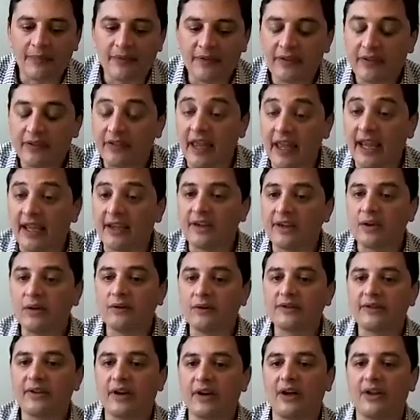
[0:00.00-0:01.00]
thank
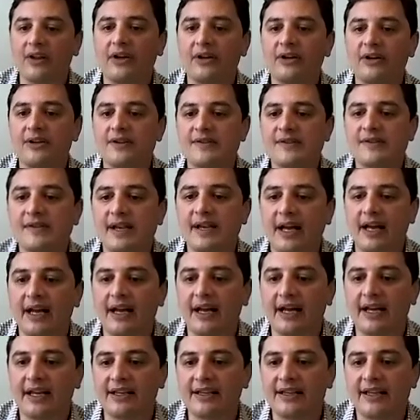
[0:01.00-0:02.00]
you to all those
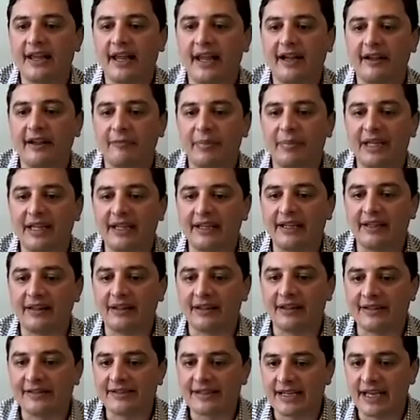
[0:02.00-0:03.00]
that have been
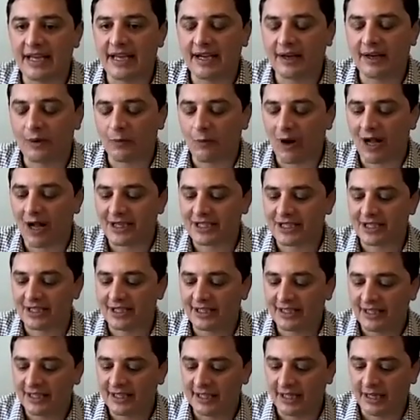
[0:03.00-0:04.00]
listening or
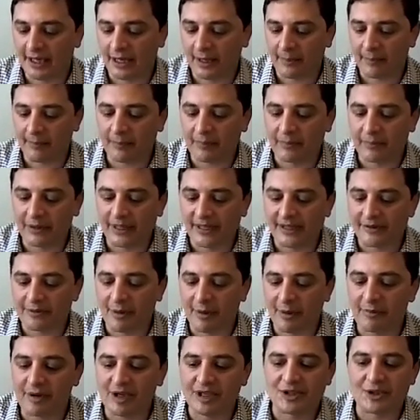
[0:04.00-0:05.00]
watching. Please
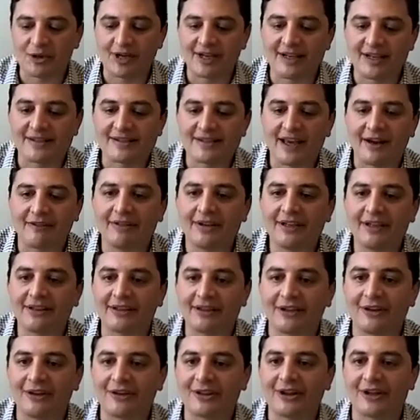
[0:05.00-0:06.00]
remember to join us every
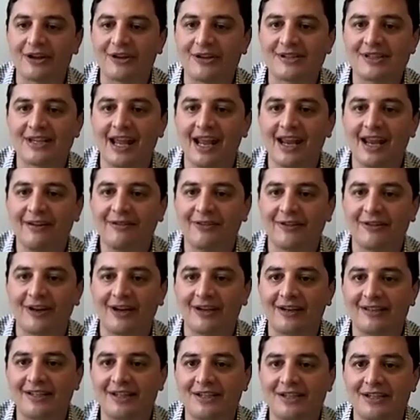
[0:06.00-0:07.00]
third Thursday for
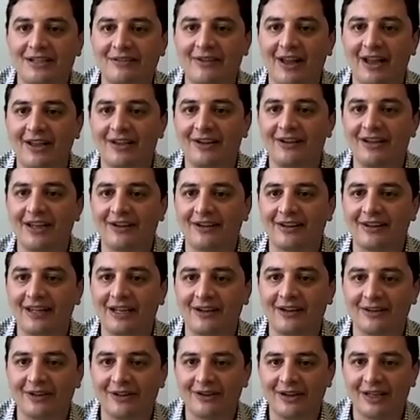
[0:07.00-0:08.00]
our Teaching Value in
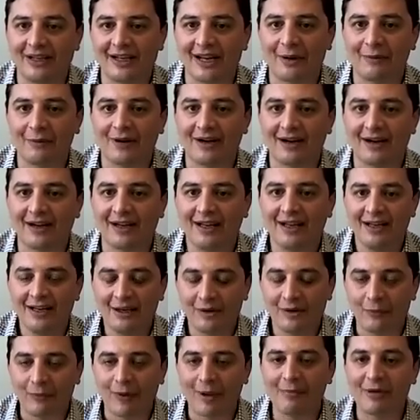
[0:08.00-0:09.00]
Healthcare Learning Network
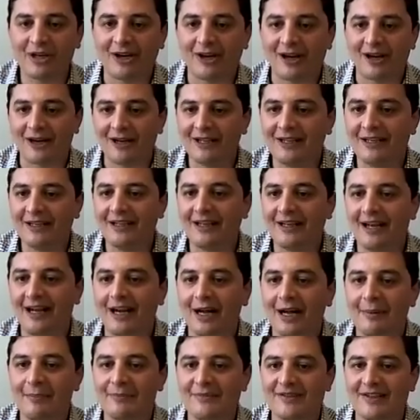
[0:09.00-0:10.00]
webinar.
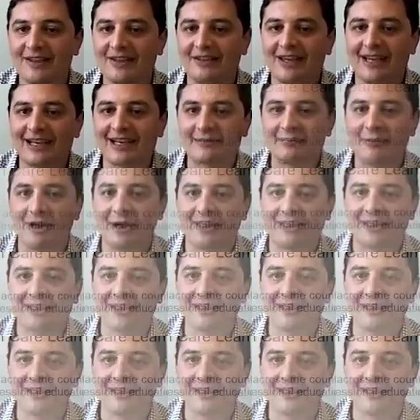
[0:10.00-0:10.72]
See you next month.